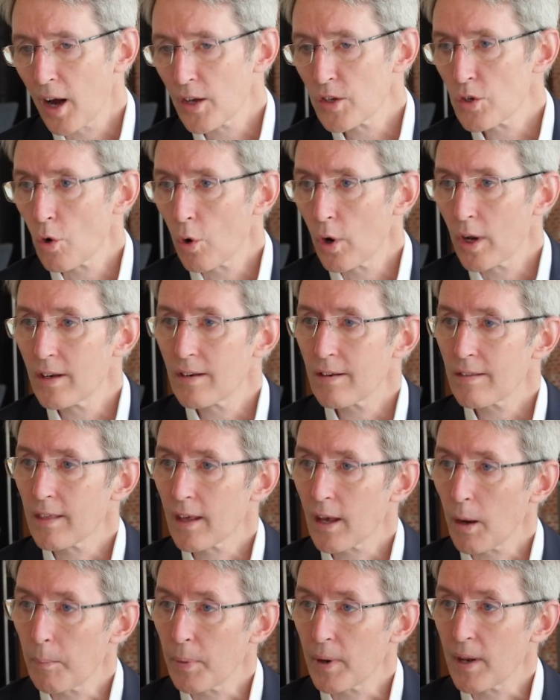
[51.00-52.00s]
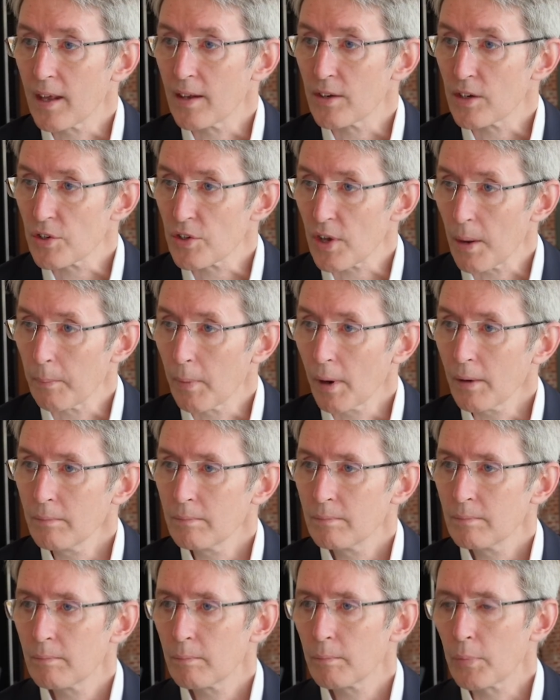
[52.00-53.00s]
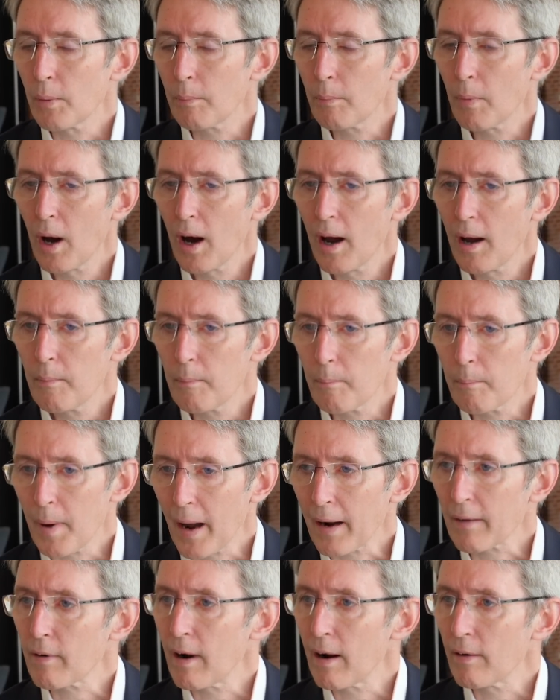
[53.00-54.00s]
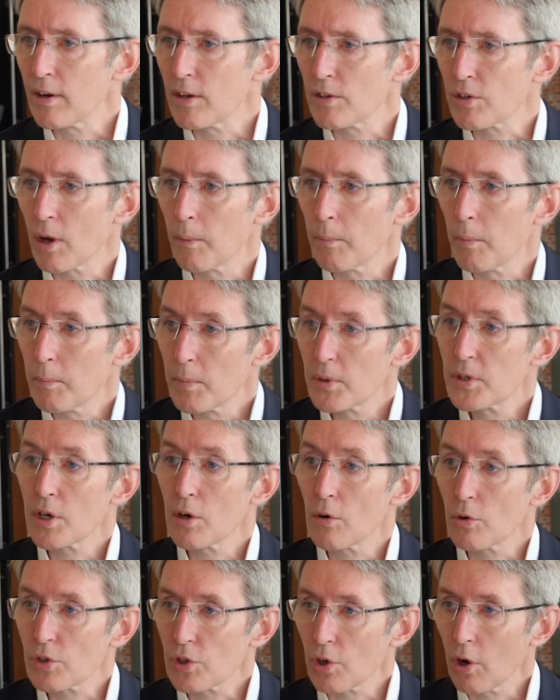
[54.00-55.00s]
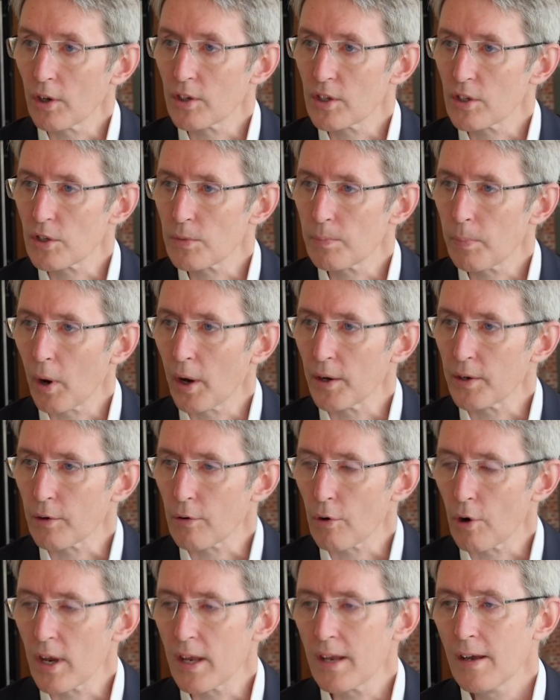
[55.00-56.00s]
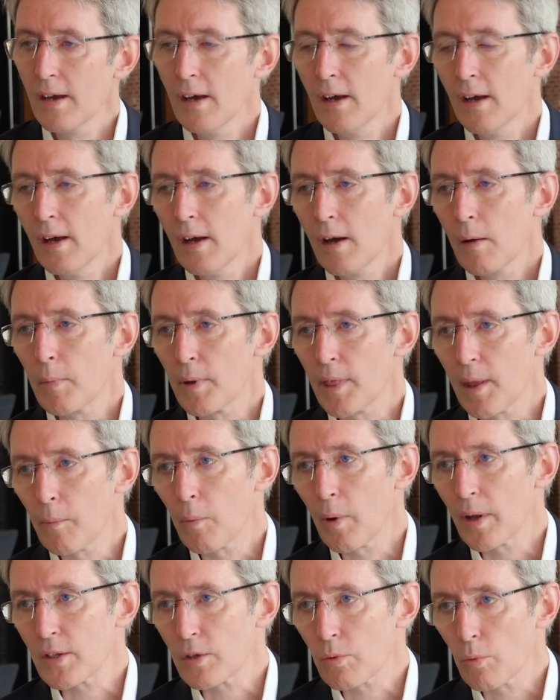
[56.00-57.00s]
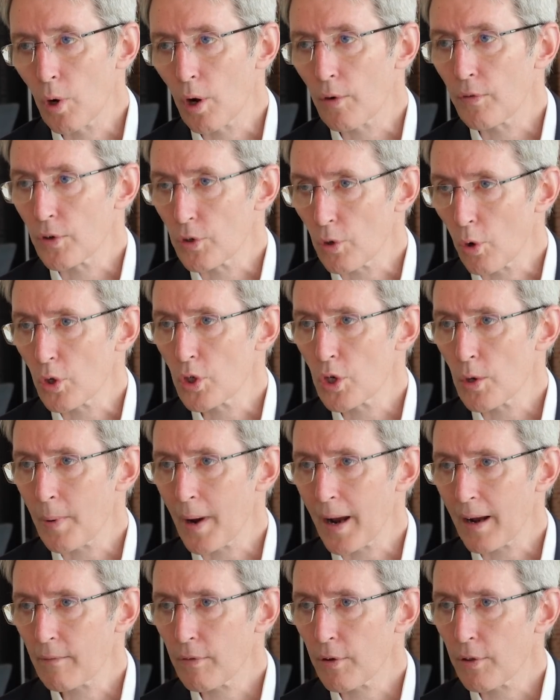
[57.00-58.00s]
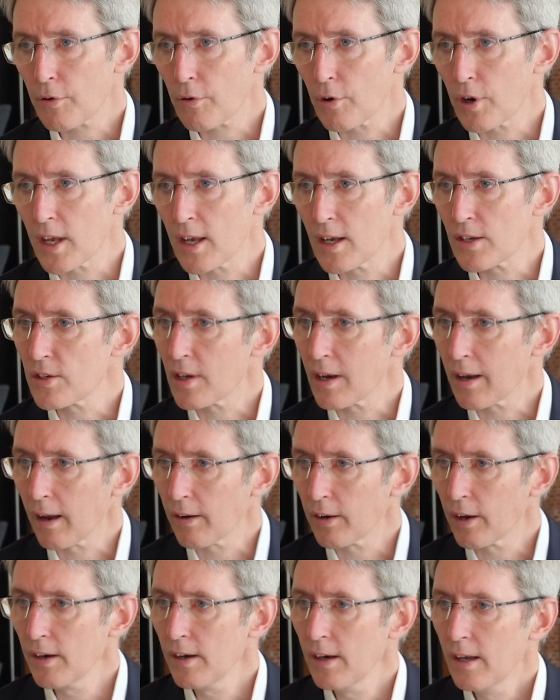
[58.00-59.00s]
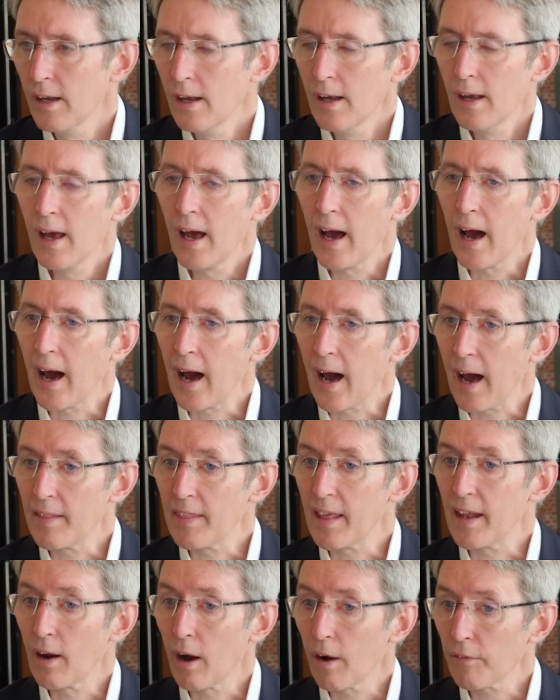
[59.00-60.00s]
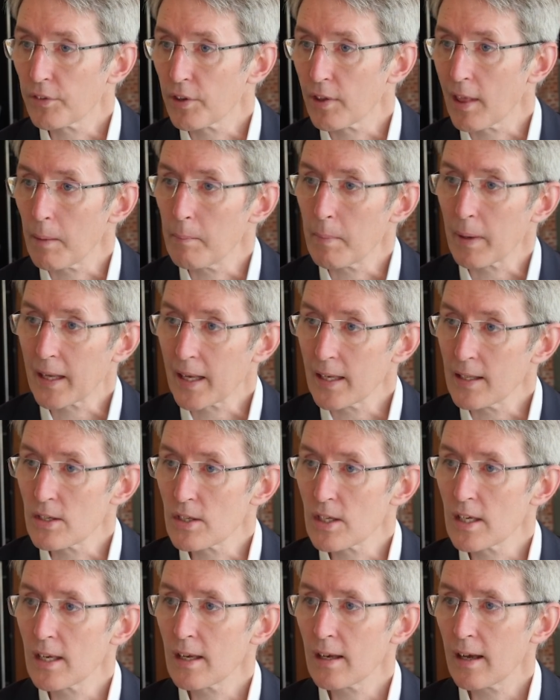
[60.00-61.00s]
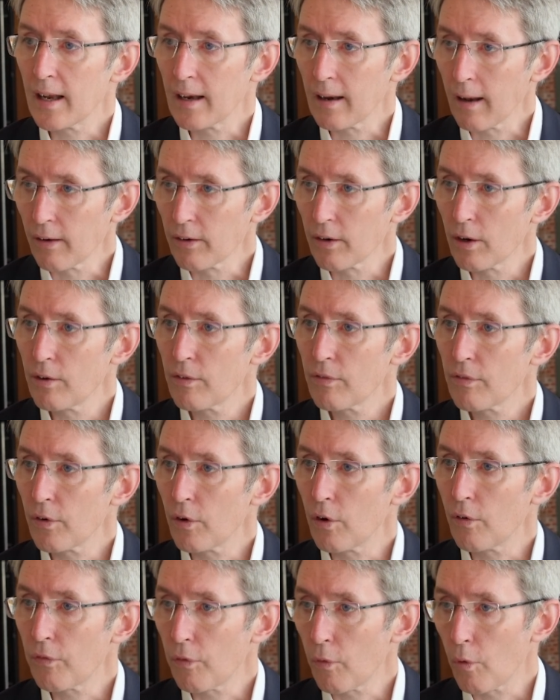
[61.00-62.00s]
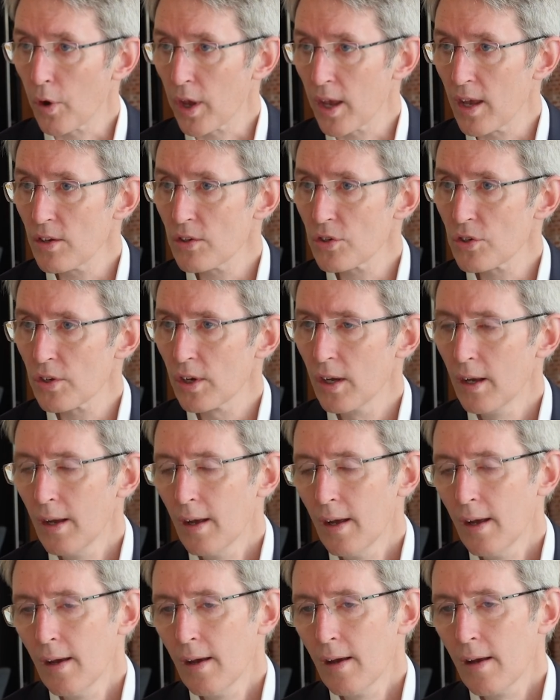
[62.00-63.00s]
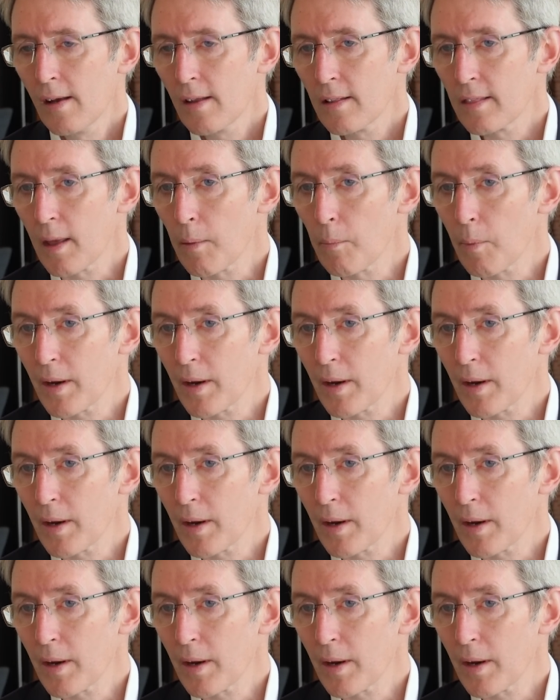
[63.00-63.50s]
I joined the company in December, but my background is I'm a material scientist by degree. I then went to work for Deutsche Bank for three years in London, mm-hmm. uh, and then after that McKinsey in London for four years. Then